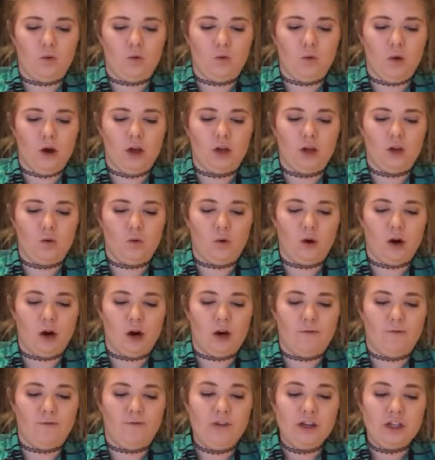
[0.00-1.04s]
what
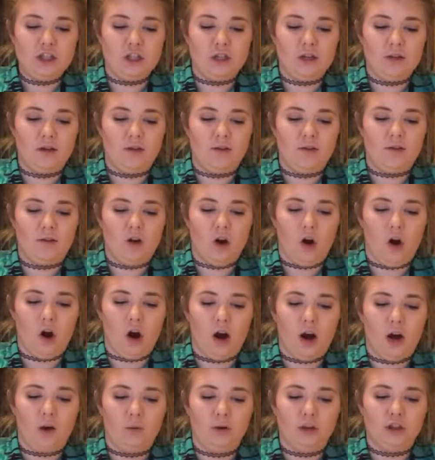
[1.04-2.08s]
your visions
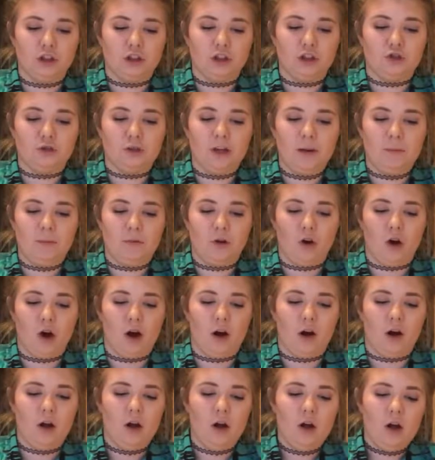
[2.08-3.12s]
are and what your dreams
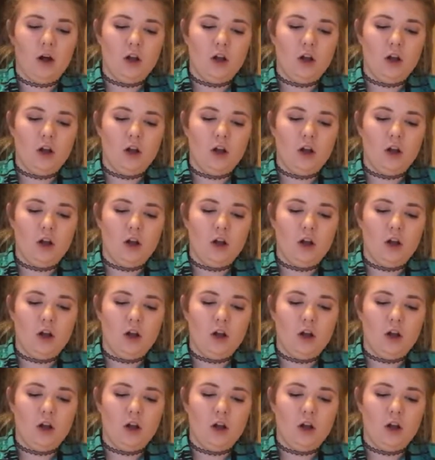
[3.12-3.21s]
are